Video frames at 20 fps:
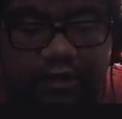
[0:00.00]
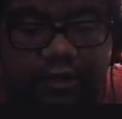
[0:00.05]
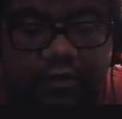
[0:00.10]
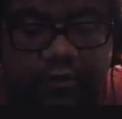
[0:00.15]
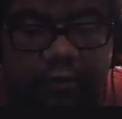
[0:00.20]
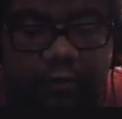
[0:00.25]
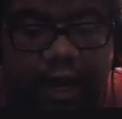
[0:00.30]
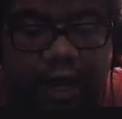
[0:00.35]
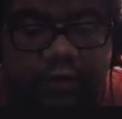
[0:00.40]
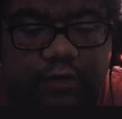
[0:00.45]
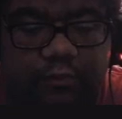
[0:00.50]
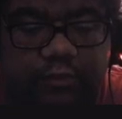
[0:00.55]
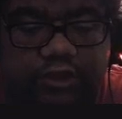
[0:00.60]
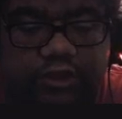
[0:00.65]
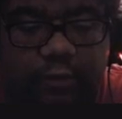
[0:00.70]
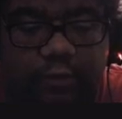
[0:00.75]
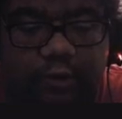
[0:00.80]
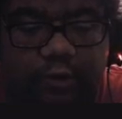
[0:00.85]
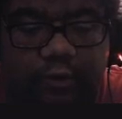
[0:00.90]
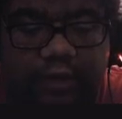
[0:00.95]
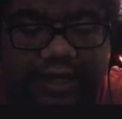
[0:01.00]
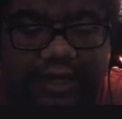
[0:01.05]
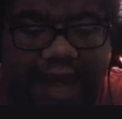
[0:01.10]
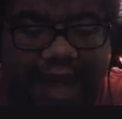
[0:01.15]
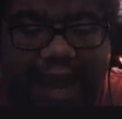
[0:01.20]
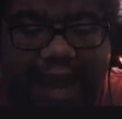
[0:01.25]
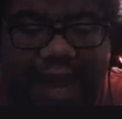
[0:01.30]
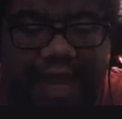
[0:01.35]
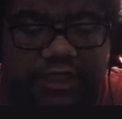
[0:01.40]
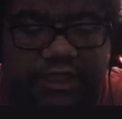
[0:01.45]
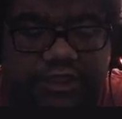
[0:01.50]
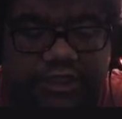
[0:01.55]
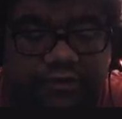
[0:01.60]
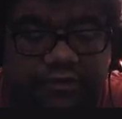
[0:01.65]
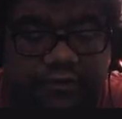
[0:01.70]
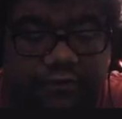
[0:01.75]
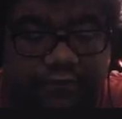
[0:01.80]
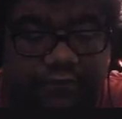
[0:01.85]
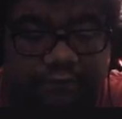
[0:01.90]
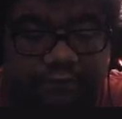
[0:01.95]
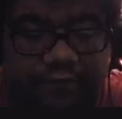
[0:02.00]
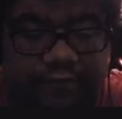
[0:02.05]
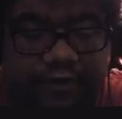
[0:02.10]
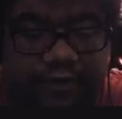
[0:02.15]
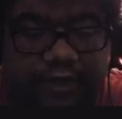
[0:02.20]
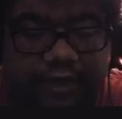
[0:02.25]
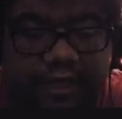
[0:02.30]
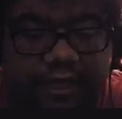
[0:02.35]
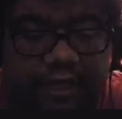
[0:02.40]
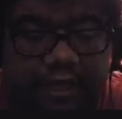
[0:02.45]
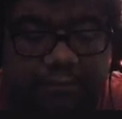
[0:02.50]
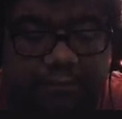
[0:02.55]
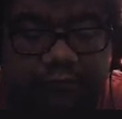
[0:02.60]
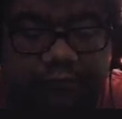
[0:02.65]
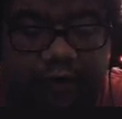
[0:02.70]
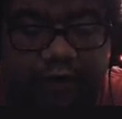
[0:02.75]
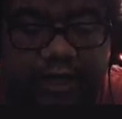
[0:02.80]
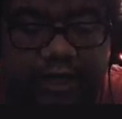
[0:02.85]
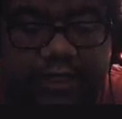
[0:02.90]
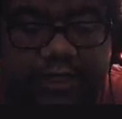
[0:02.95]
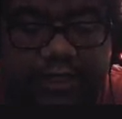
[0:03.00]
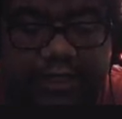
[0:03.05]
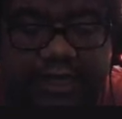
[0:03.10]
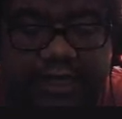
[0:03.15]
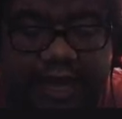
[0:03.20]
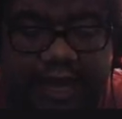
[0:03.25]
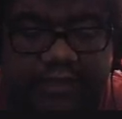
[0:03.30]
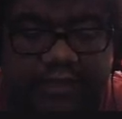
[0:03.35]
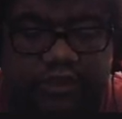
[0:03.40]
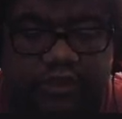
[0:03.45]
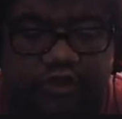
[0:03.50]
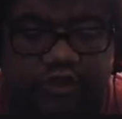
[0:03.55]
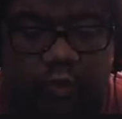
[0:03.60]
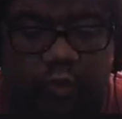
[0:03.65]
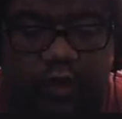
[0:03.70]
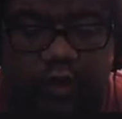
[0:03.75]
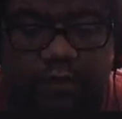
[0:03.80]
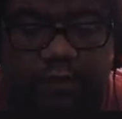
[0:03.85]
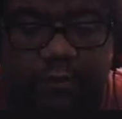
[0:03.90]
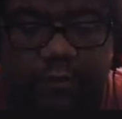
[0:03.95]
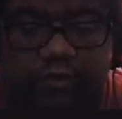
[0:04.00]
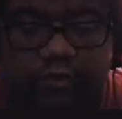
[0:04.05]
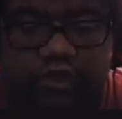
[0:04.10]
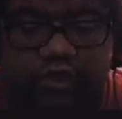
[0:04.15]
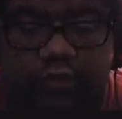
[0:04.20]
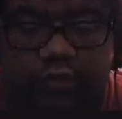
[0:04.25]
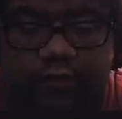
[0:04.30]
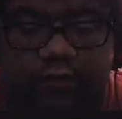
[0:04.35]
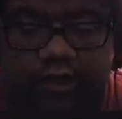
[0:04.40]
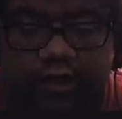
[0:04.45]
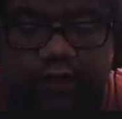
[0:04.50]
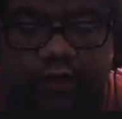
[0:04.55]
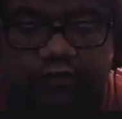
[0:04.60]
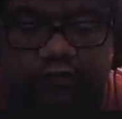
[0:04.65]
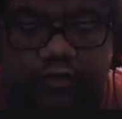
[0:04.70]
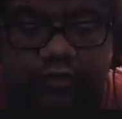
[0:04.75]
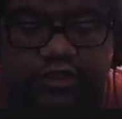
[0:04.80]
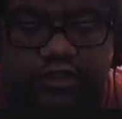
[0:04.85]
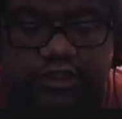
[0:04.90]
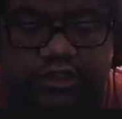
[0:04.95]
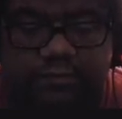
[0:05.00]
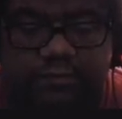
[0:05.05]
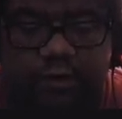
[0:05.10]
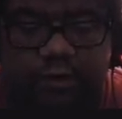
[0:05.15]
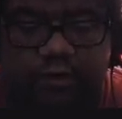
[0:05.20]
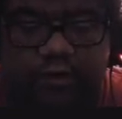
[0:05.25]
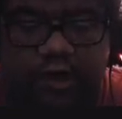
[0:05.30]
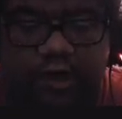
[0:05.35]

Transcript: Wait, what's going on, Cash? Before I can get any answers, Ori and Mocha are running off towards the smoke.